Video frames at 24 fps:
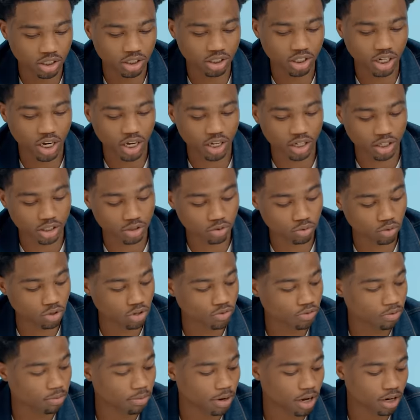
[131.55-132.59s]
The chain is
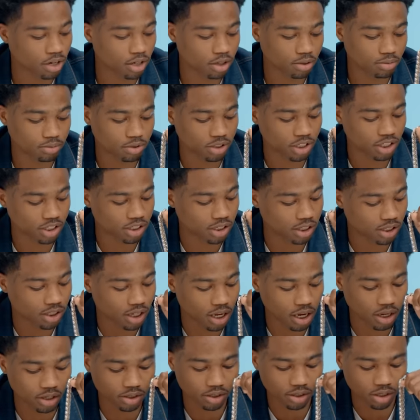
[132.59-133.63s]
worth about um, sixty
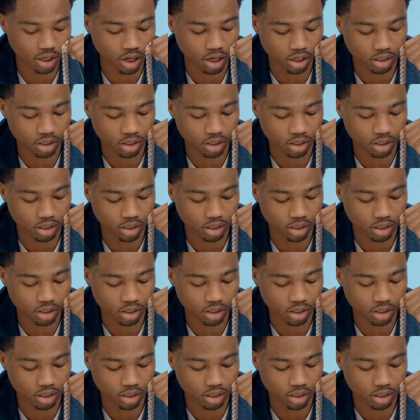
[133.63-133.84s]
thousand